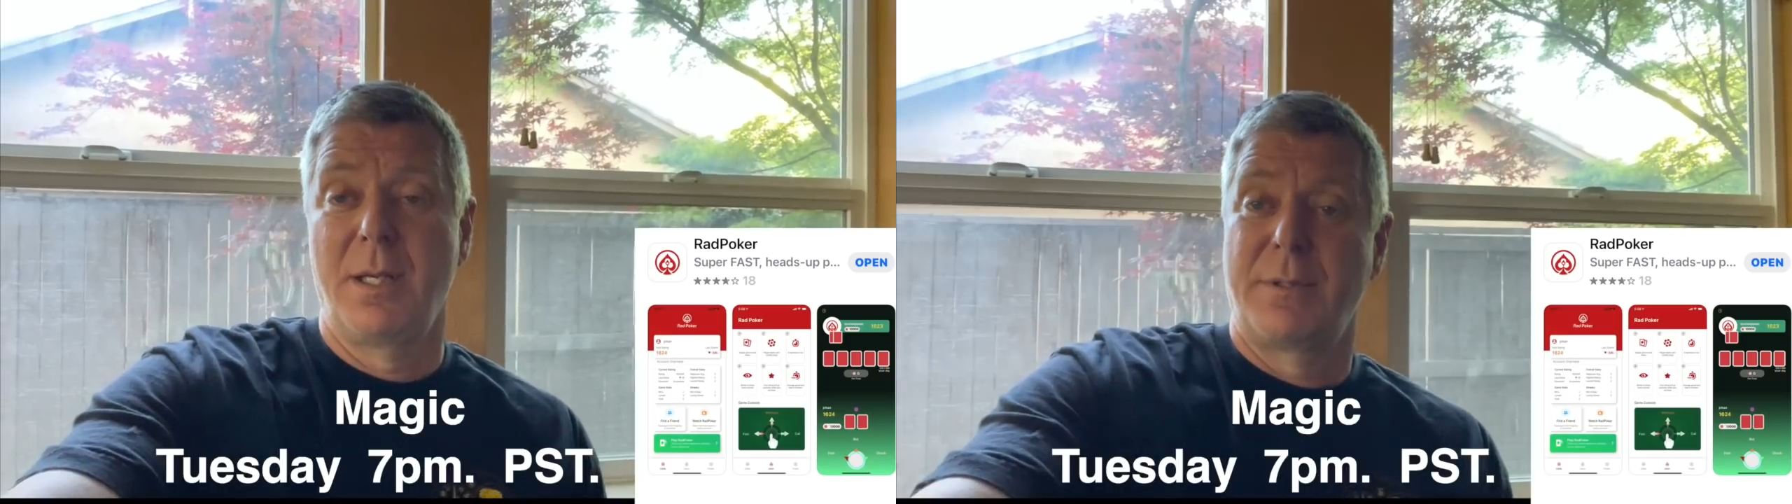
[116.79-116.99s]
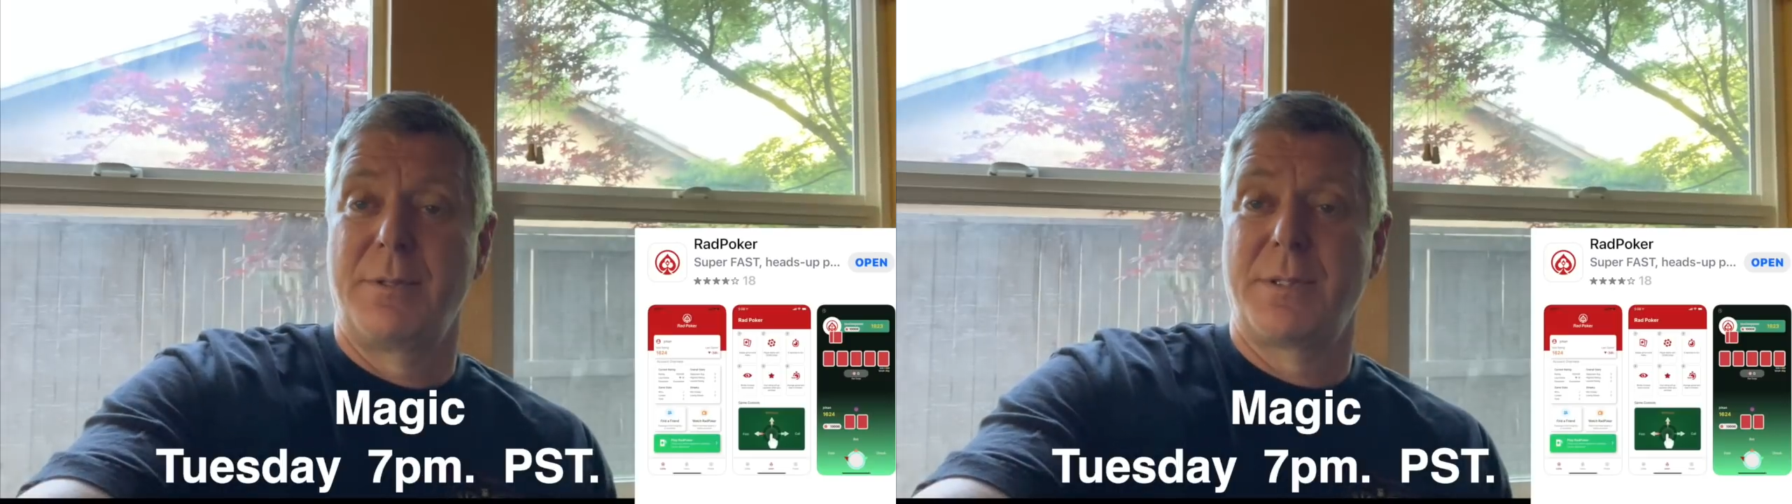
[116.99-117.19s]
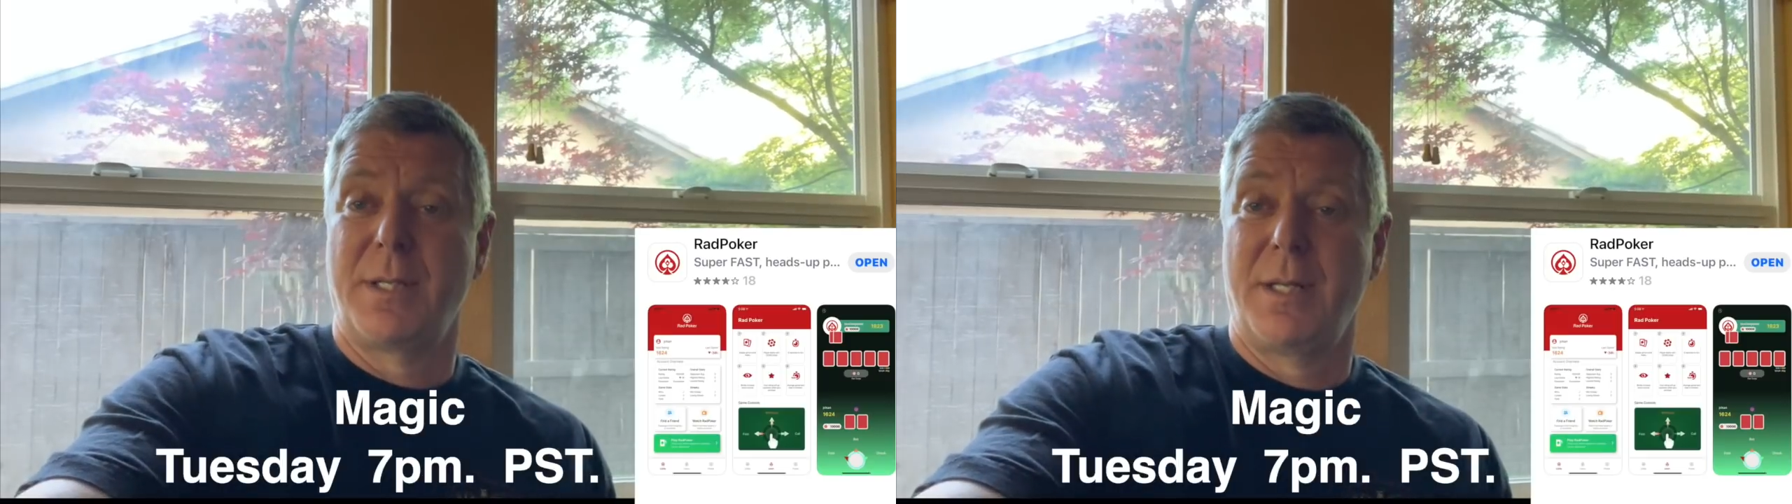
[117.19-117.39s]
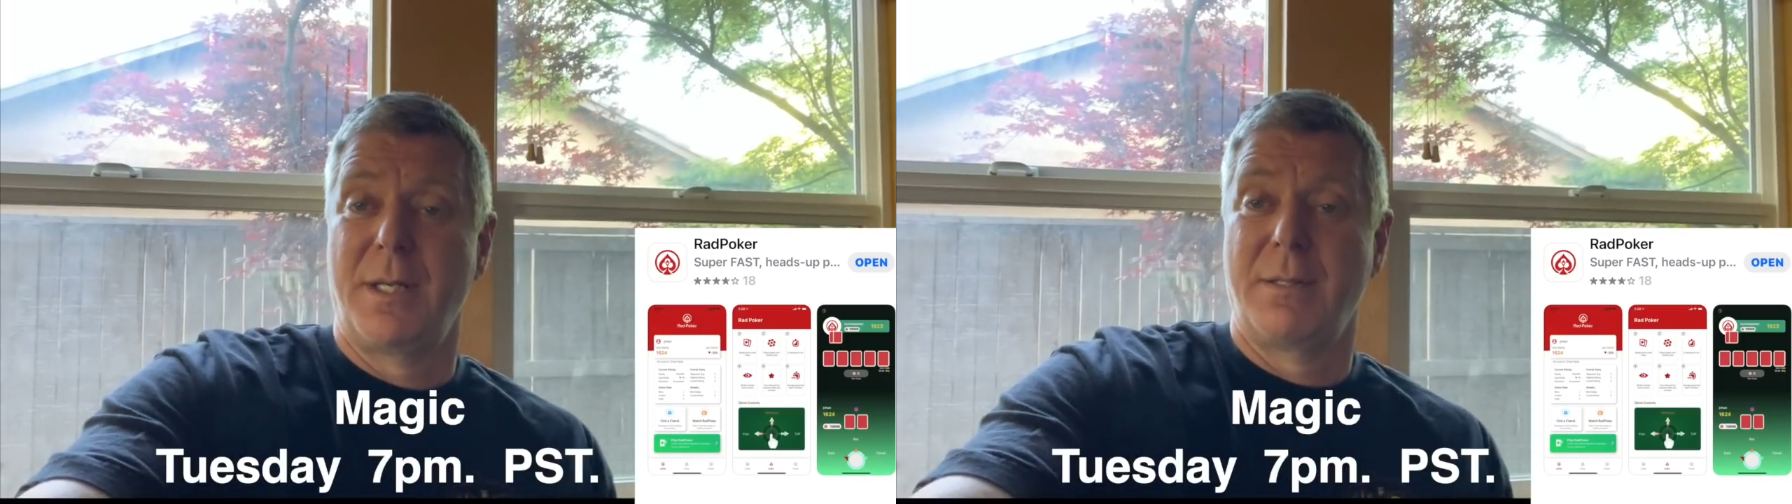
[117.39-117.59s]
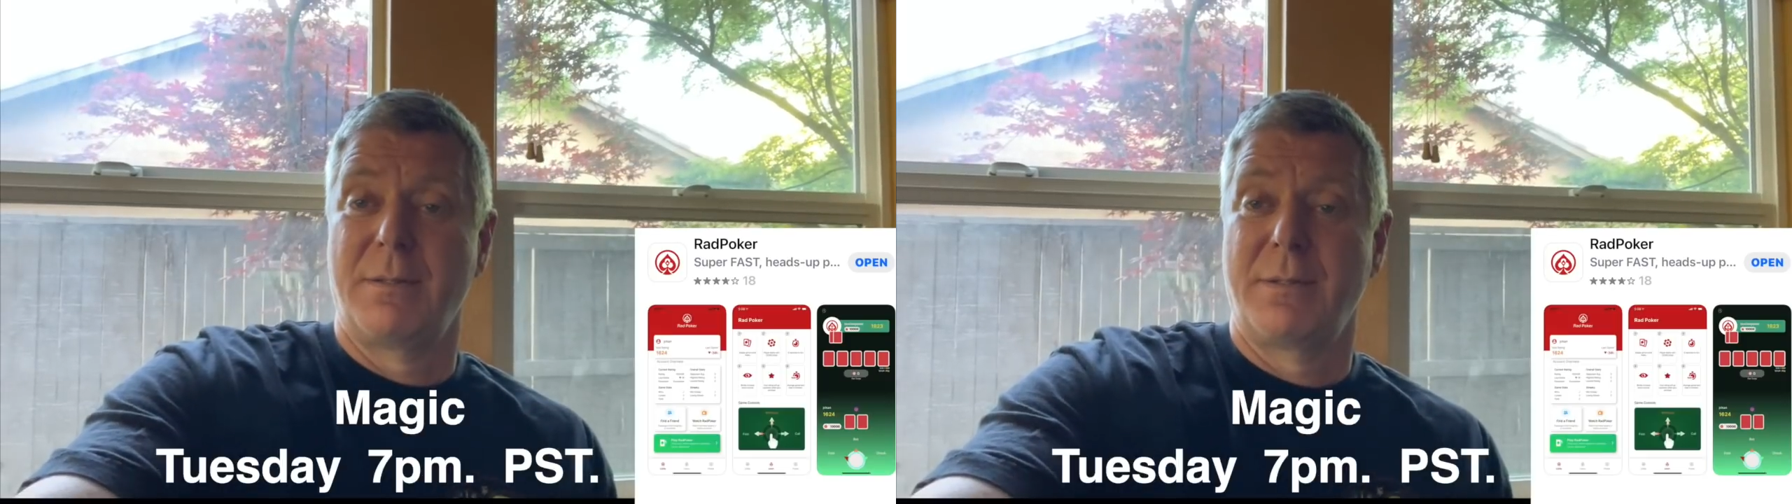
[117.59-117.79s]
Tuesday
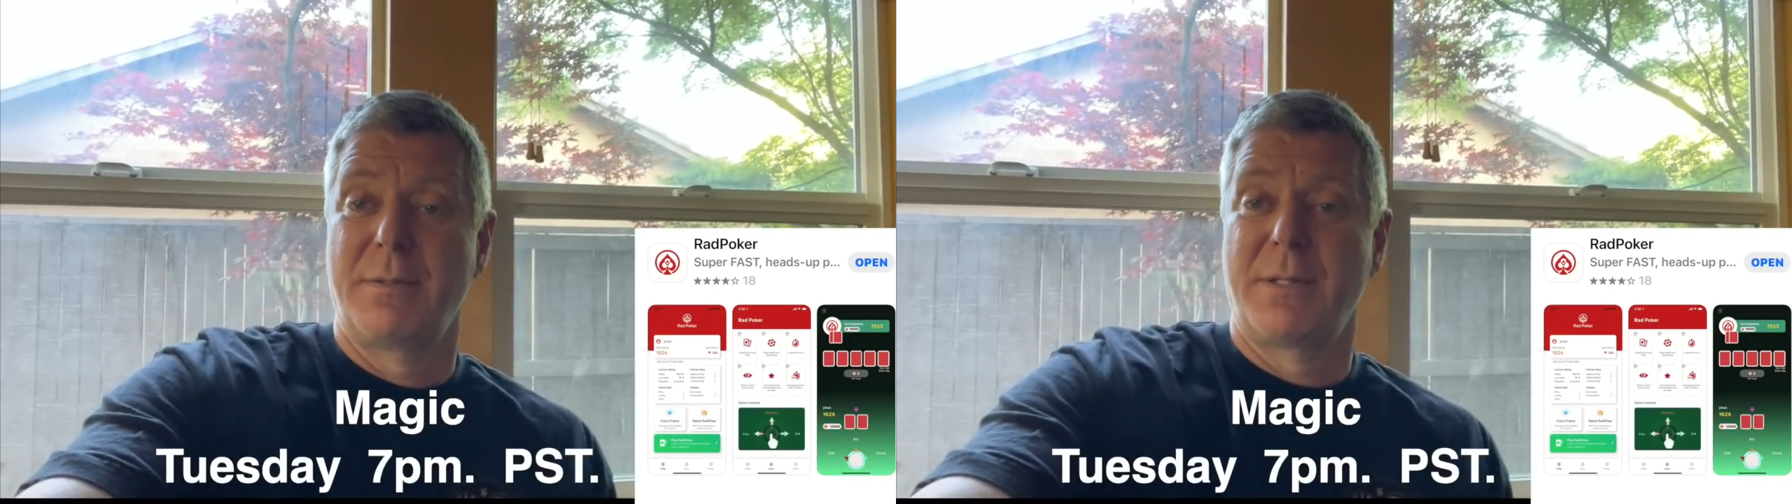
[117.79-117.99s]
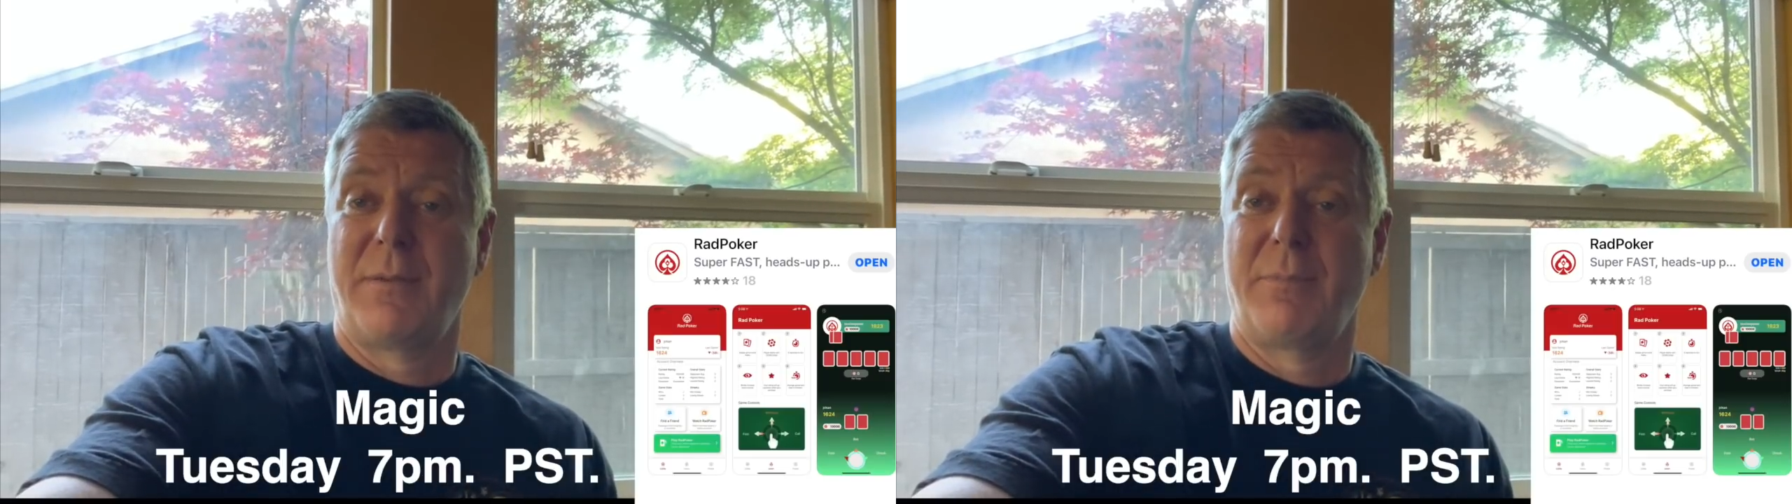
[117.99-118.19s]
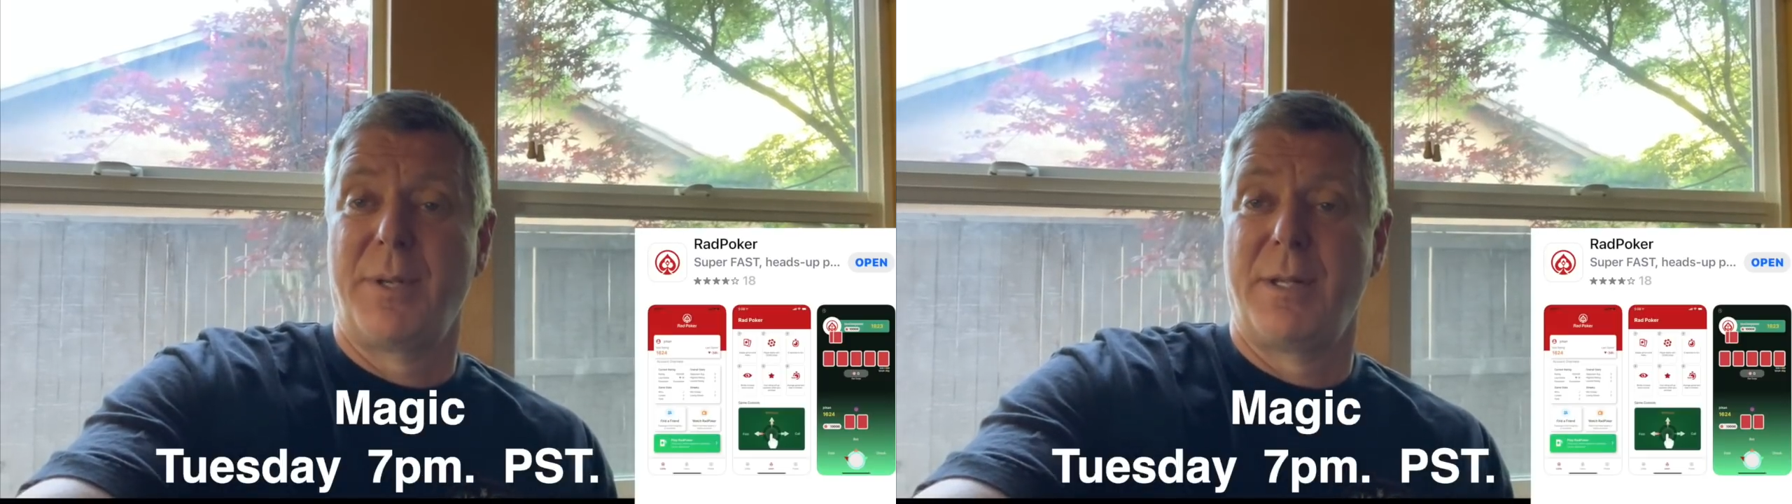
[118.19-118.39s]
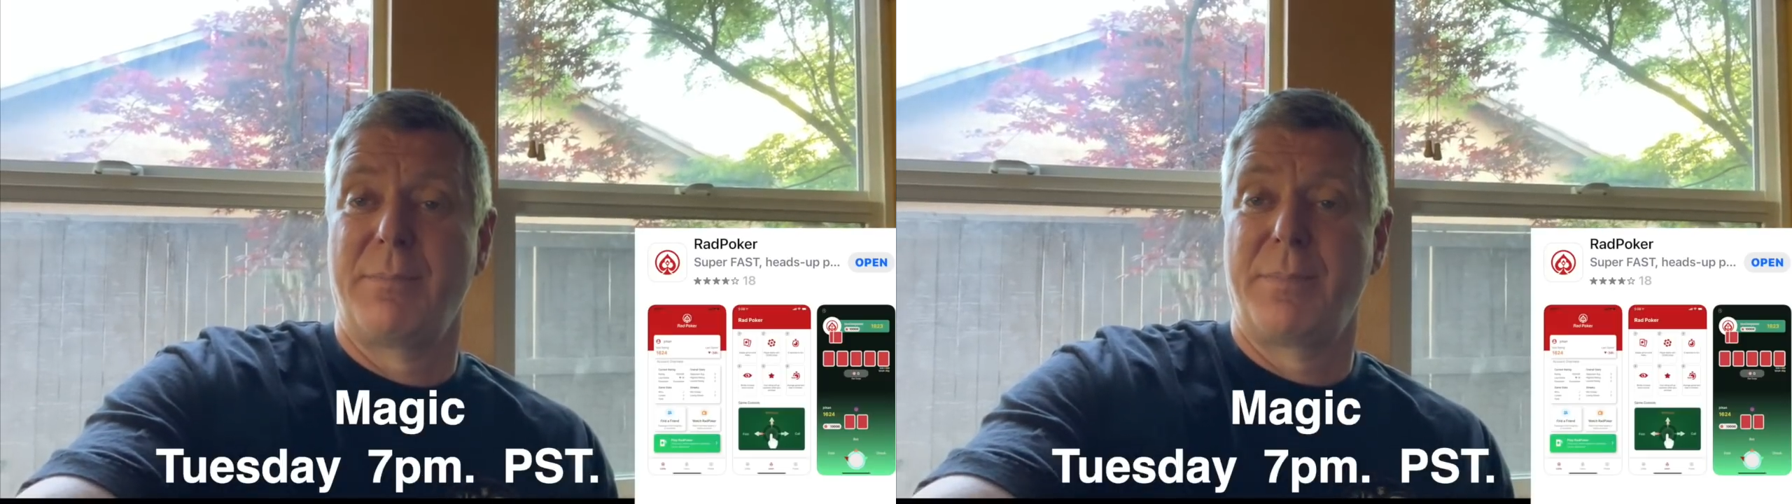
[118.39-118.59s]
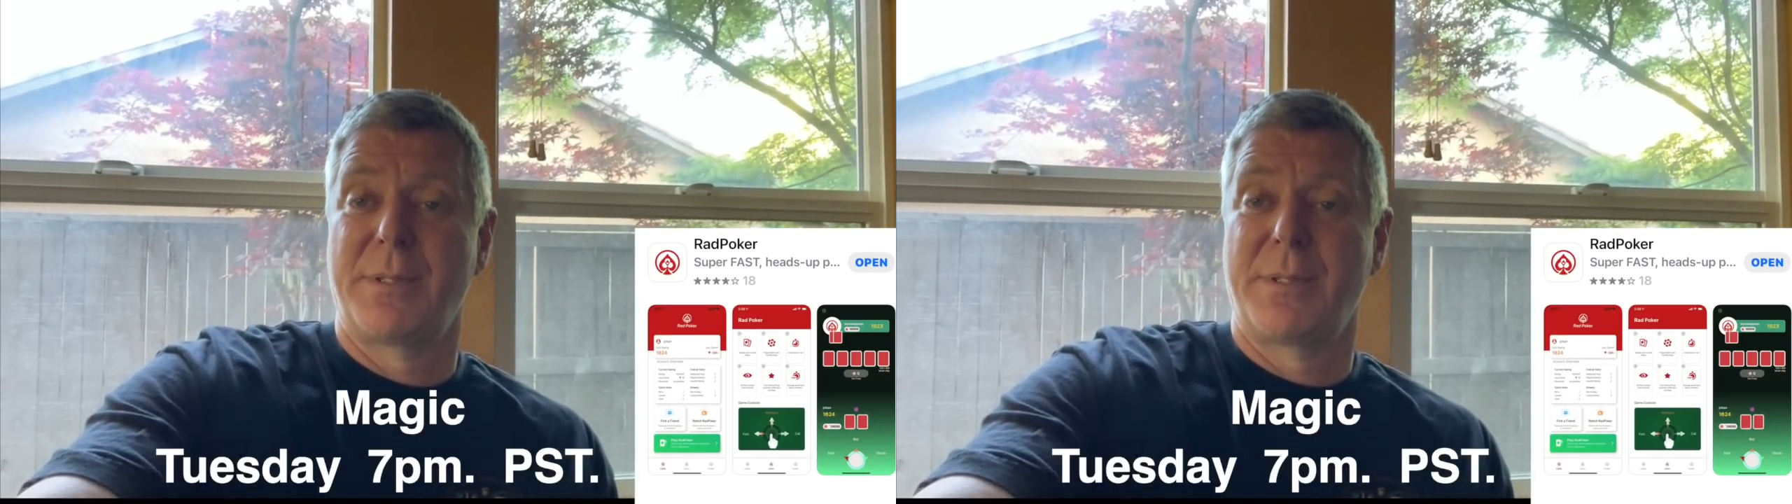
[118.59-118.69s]
night, 7 p.m.